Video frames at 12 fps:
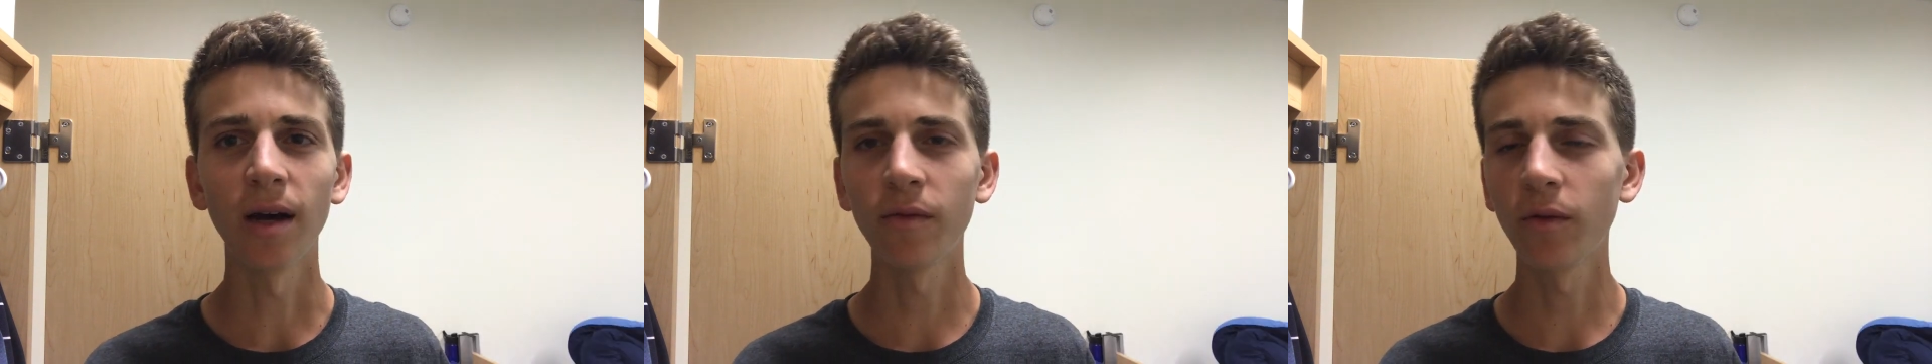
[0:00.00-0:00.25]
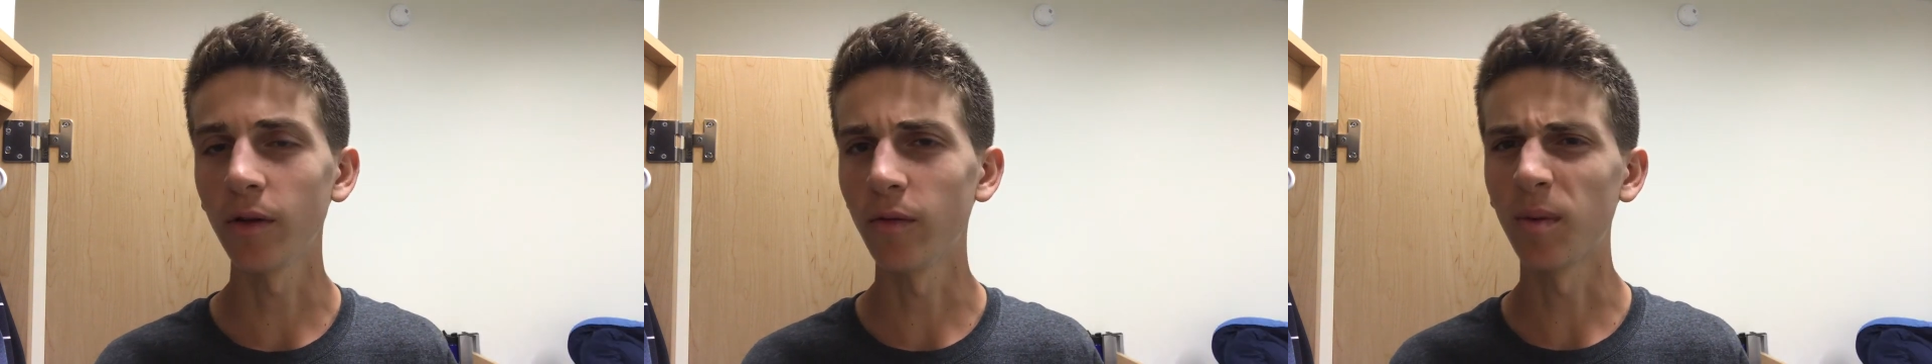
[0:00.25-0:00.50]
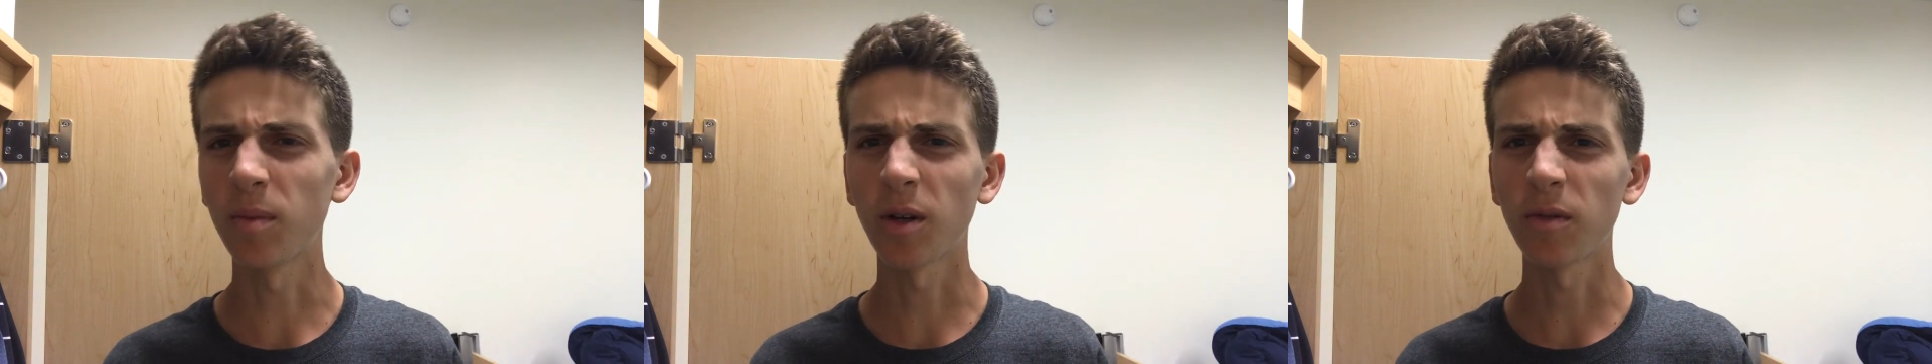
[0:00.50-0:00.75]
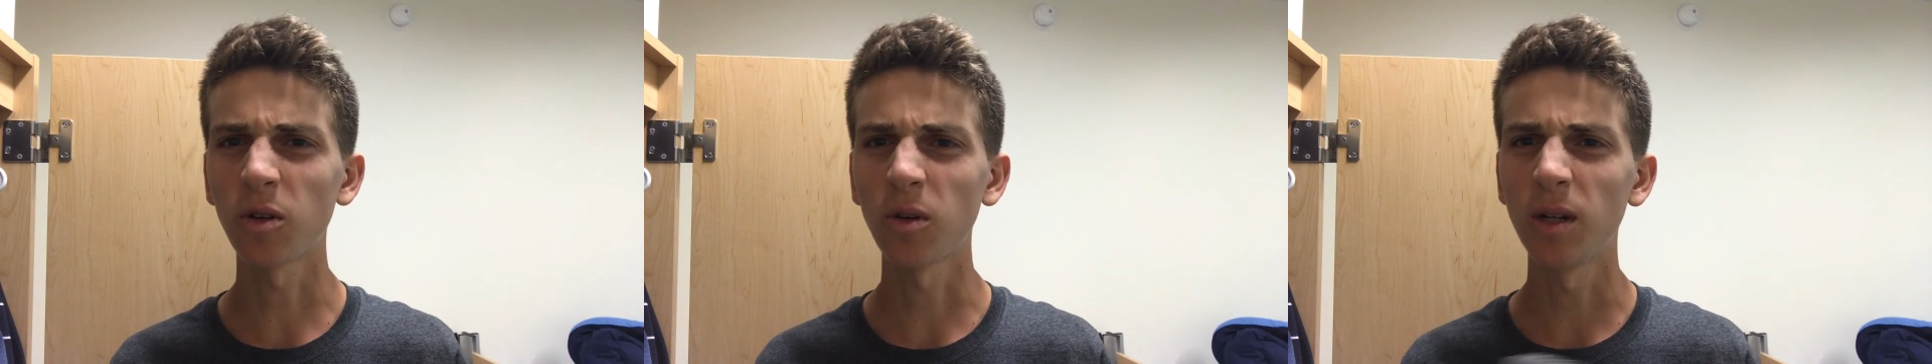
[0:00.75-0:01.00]
I haven't really ripped
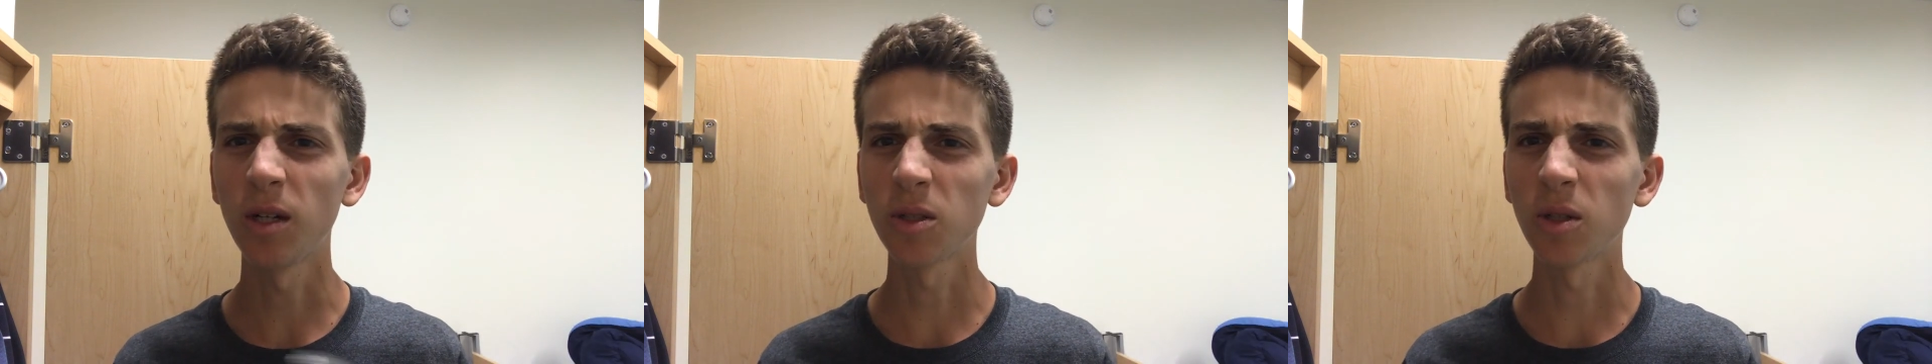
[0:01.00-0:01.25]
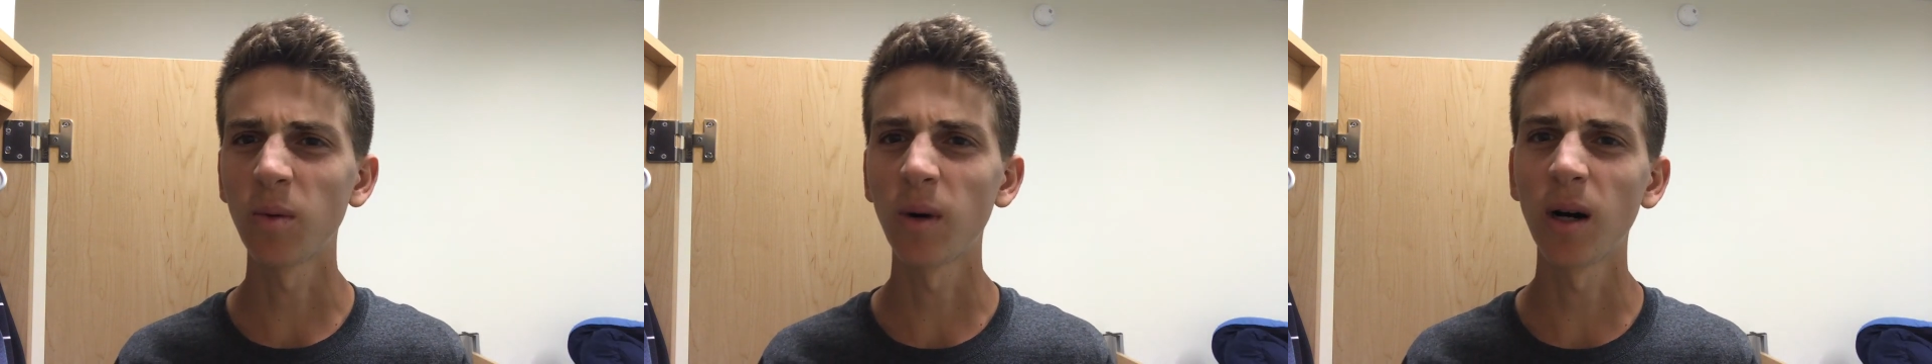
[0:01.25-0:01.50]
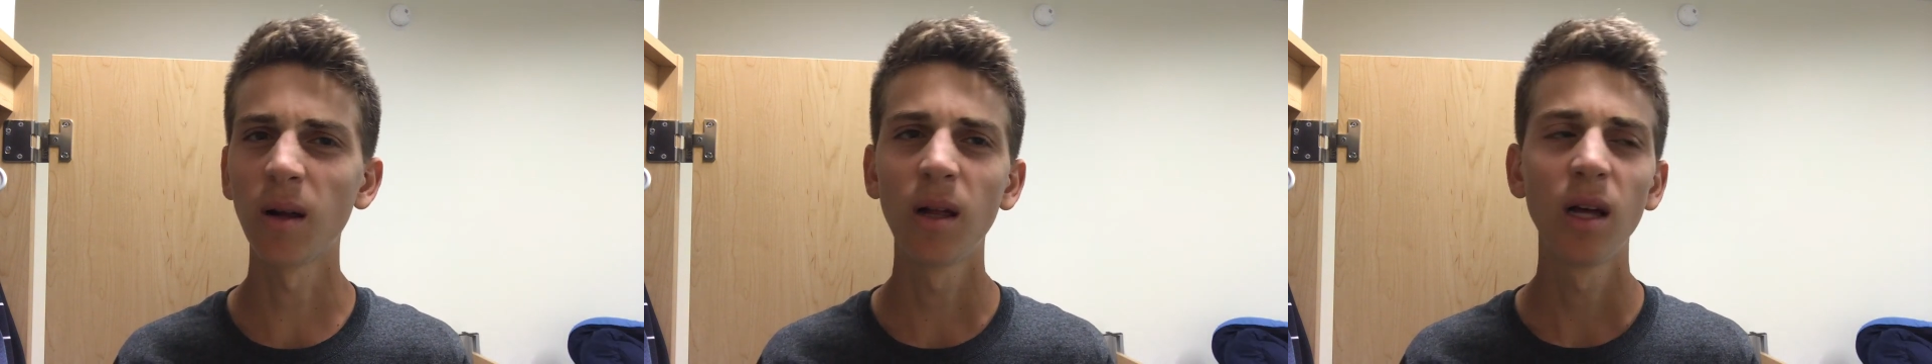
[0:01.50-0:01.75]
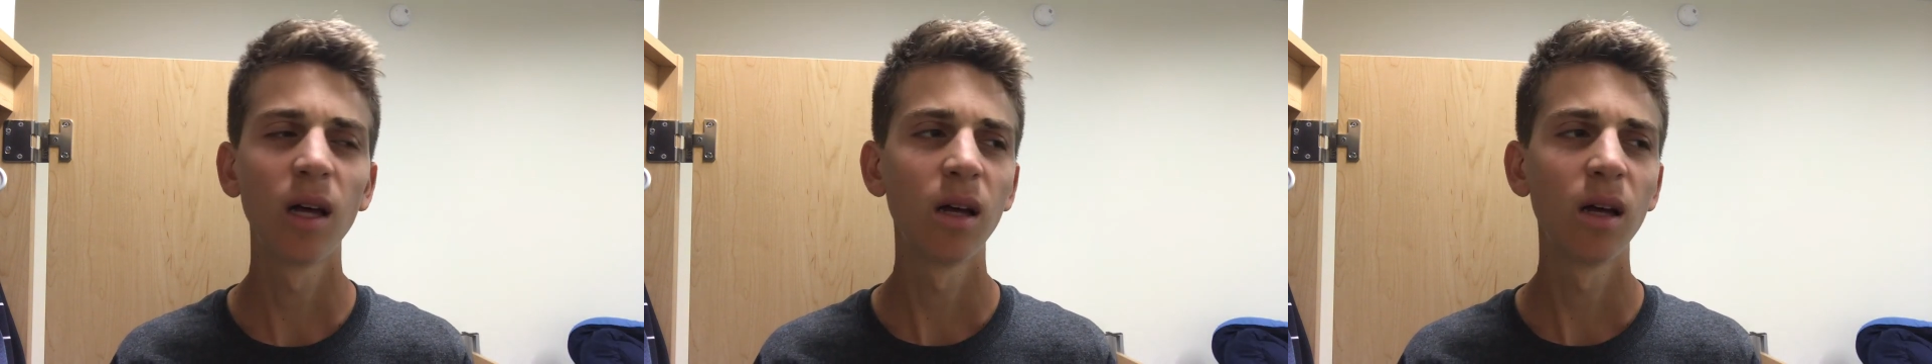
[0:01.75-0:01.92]
off toenails in a while.